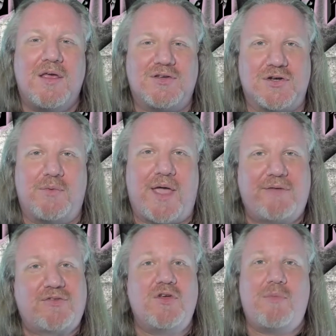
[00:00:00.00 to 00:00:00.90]
So we
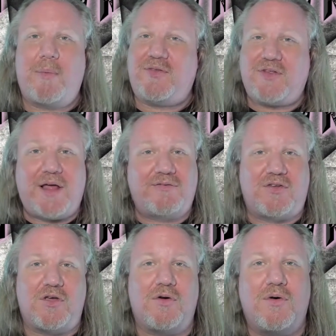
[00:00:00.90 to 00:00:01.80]
have two, but we still have
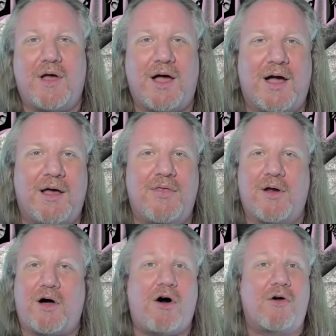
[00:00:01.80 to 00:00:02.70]
two.
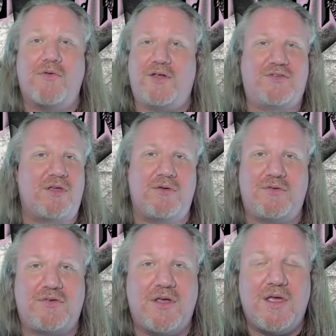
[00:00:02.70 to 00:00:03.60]
They're all
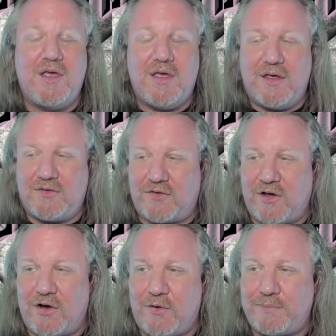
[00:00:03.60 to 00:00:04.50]
rescues.
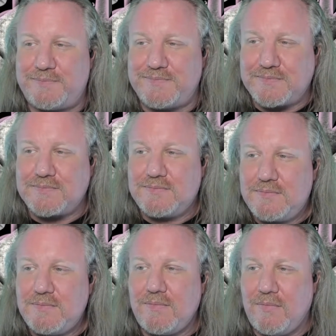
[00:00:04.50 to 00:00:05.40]
So,
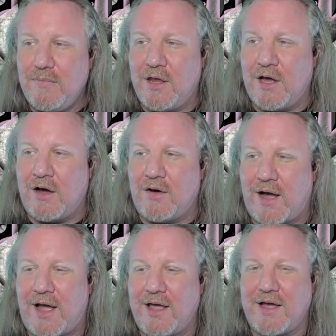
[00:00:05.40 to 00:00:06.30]
you know,
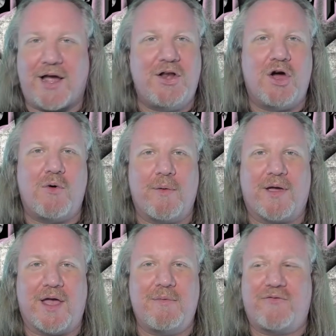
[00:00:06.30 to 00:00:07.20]
I know where we're
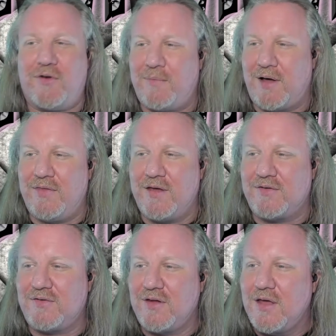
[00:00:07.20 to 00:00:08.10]
coming from on this.